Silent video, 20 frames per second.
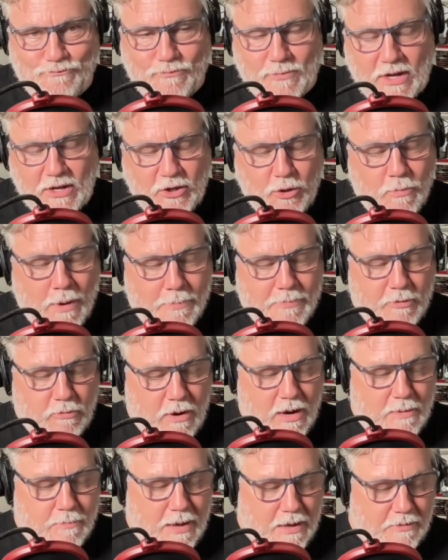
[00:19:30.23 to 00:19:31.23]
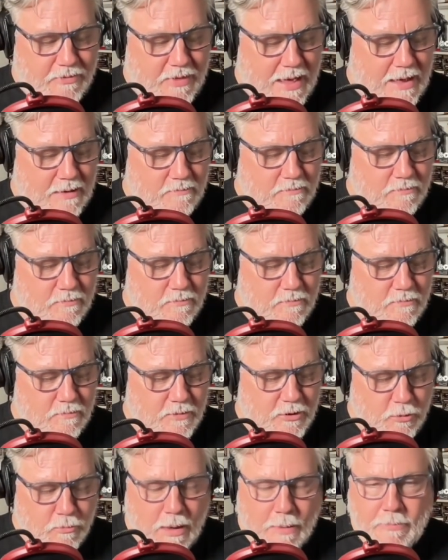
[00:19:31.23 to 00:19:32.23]
You might be right about that.
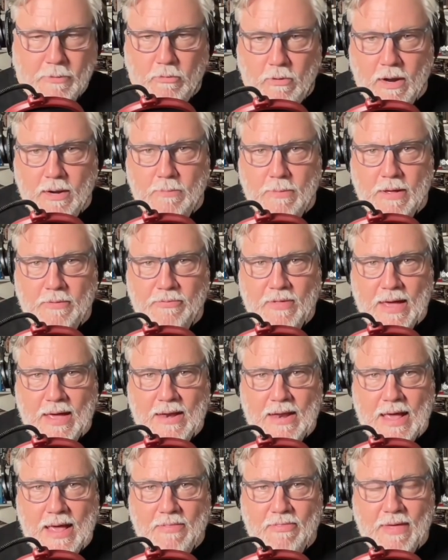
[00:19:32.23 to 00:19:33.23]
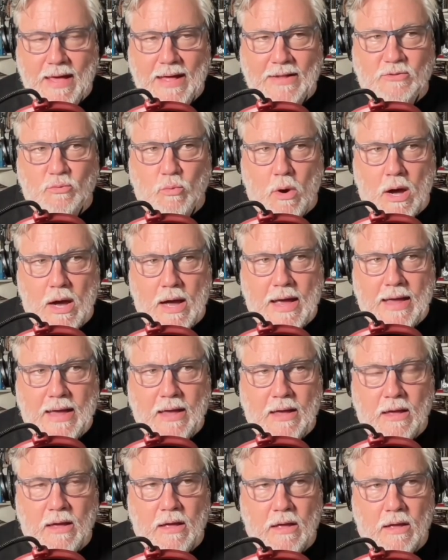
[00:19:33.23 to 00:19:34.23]
You might be right about that, and that's why,
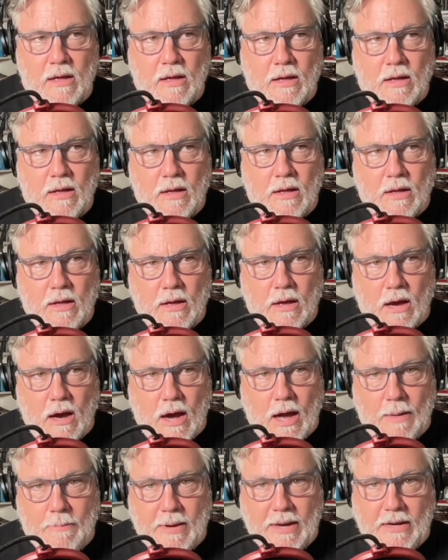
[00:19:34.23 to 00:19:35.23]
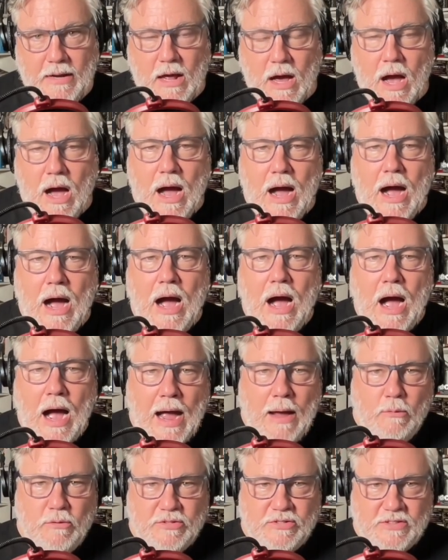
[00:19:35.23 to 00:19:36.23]
I mean,
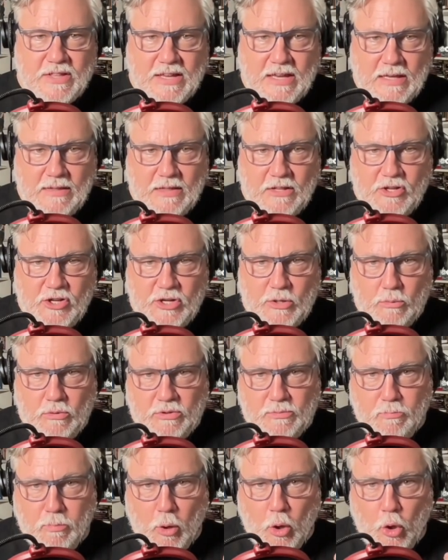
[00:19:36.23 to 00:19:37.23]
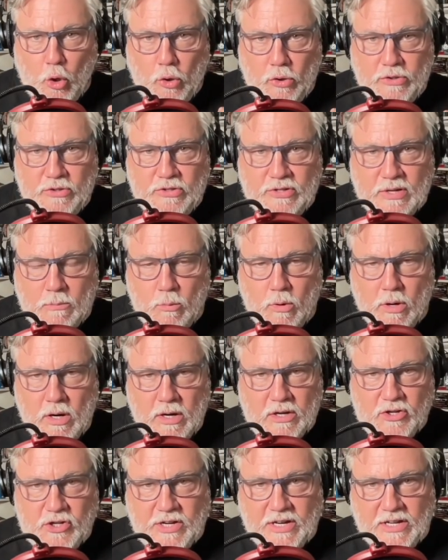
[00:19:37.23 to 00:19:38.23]
I was thinking that she was pulled somewhere
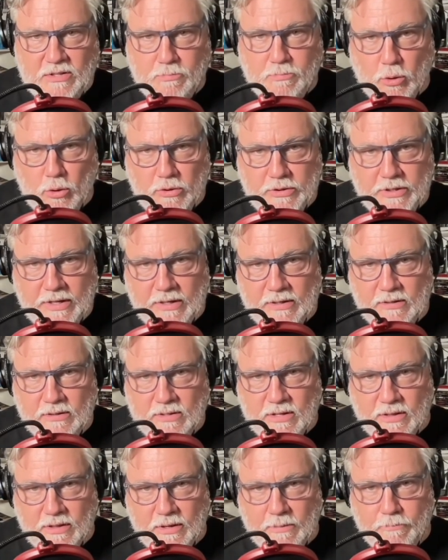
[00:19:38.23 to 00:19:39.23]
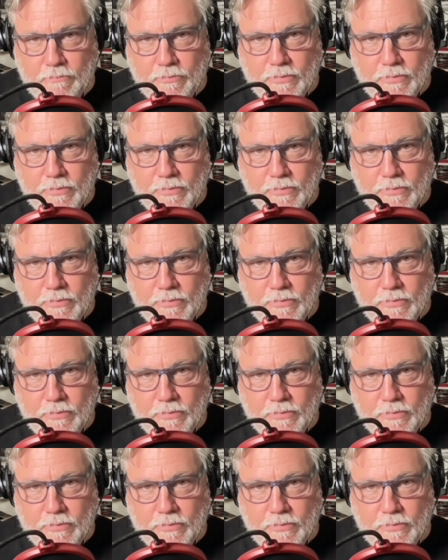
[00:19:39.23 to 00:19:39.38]
because she gets pulled into the...